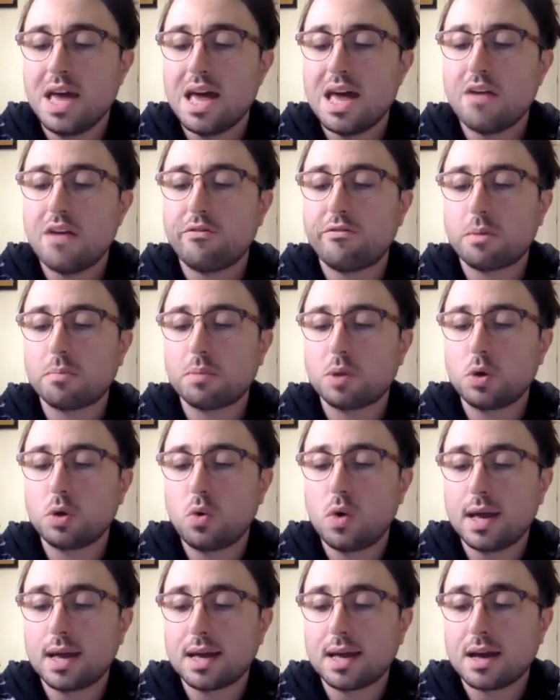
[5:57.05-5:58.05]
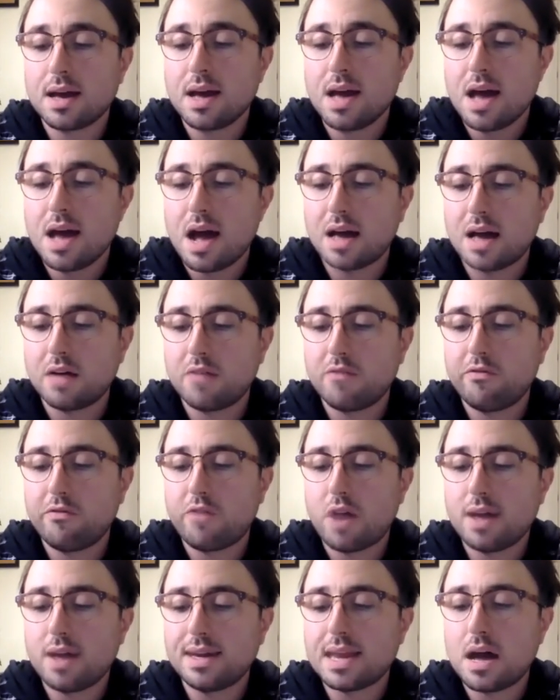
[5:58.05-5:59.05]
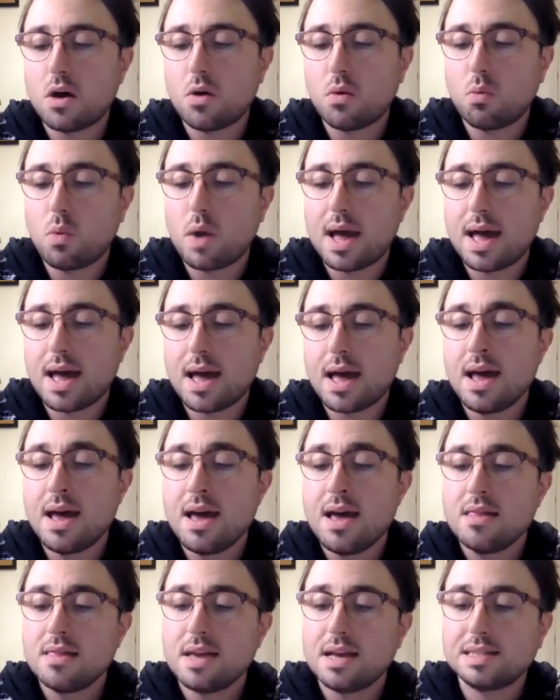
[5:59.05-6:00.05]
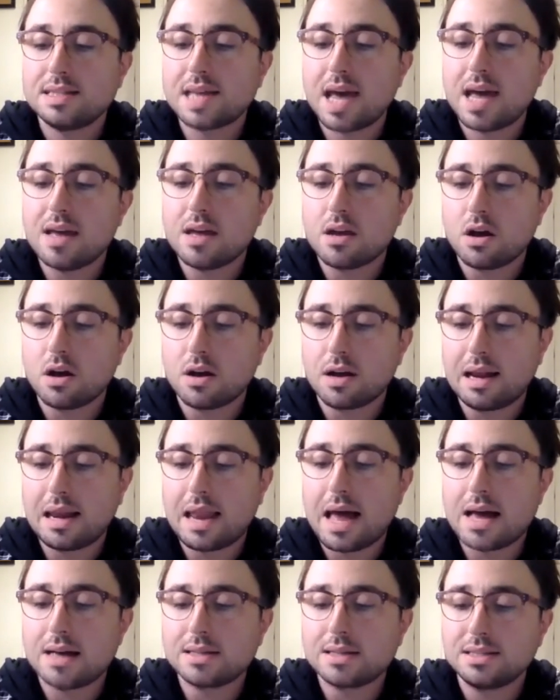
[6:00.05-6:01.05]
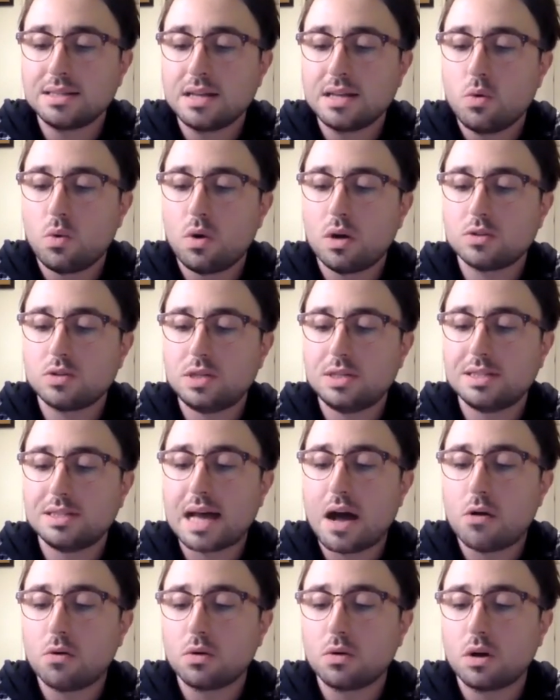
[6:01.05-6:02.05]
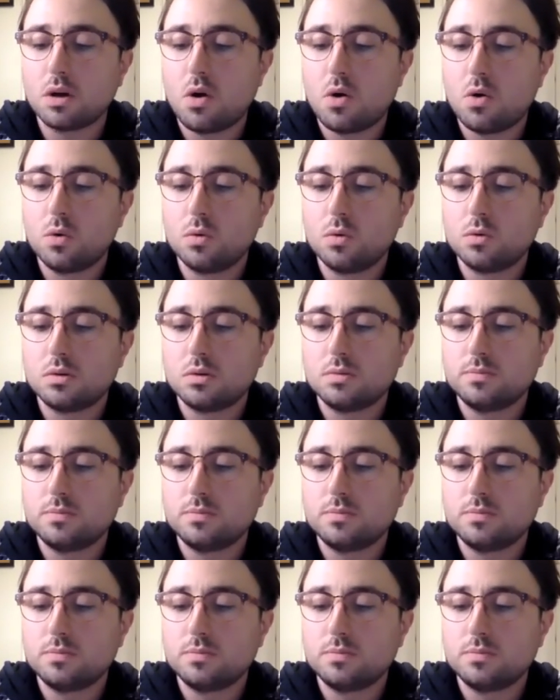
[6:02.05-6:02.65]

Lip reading: If I'm quick, I can find out where they take her glass while she's out cold.